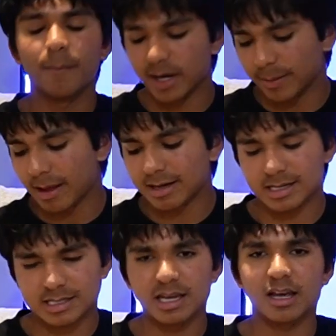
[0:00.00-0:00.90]
but I'm yet to
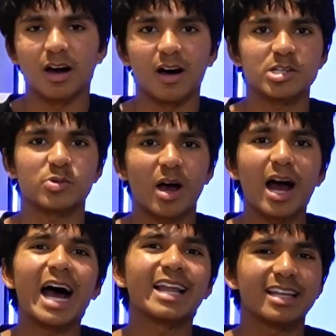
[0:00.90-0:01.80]
see Arsenal
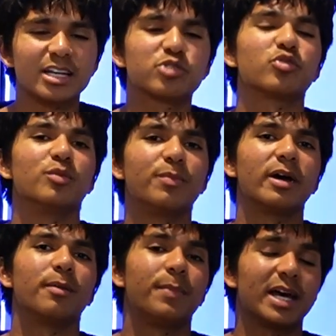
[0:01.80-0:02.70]
at their true
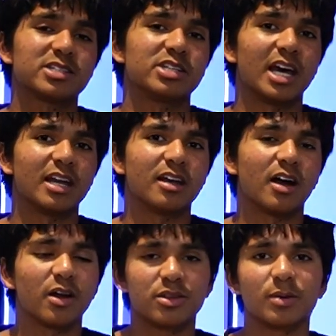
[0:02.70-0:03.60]
best yet.
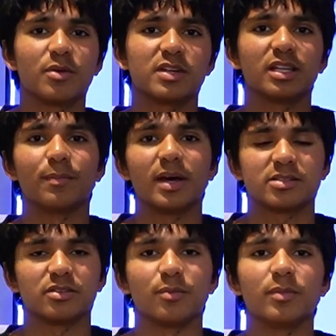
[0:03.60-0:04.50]
I don't think we've seen the best
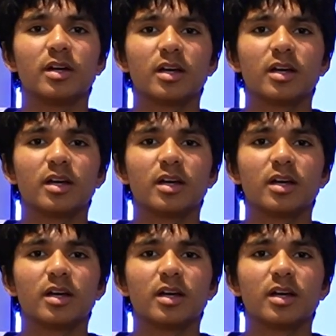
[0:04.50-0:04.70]
of them.